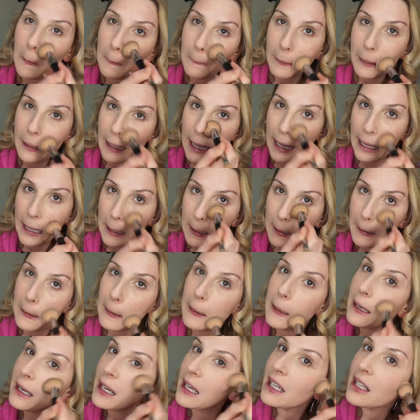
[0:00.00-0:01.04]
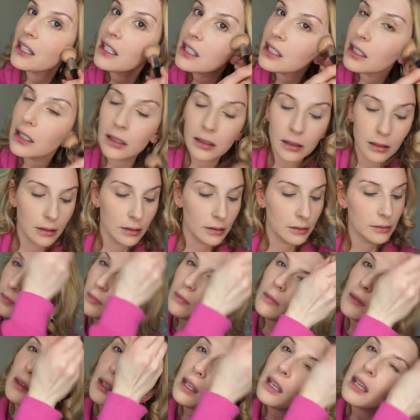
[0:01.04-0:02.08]
Blend it.
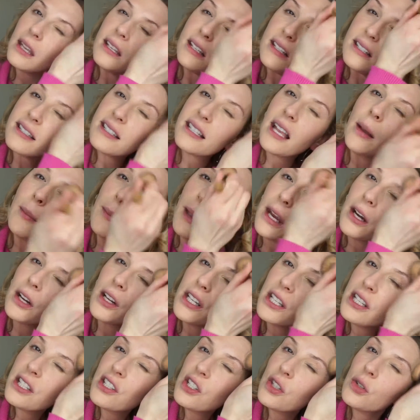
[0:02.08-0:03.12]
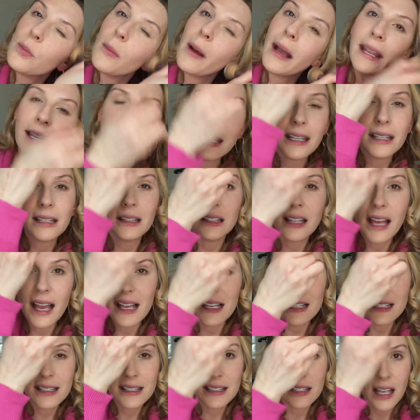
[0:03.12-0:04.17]
Some areas you might need
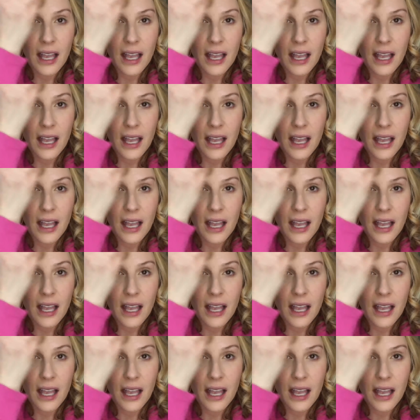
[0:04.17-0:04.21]
less.